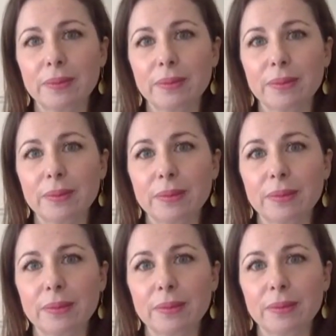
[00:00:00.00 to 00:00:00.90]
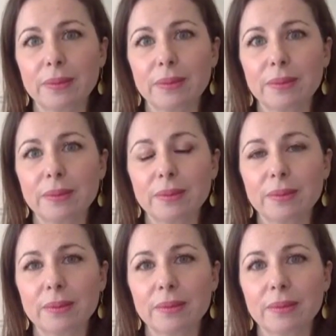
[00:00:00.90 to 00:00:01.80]

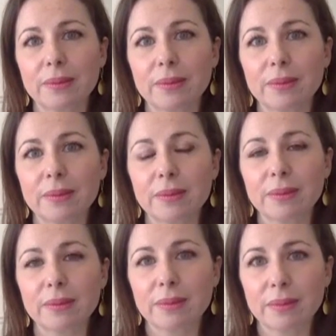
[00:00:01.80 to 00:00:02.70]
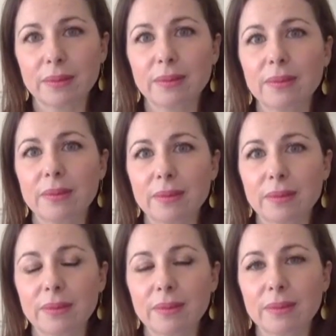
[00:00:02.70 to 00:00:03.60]

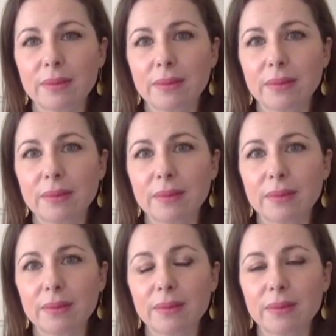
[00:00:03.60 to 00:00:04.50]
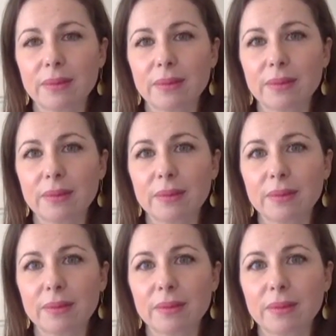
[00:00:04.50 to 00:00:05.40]

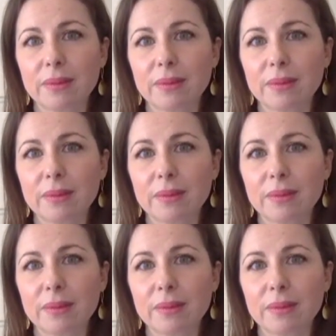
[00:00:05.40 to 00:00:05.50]
This person isn't speaking.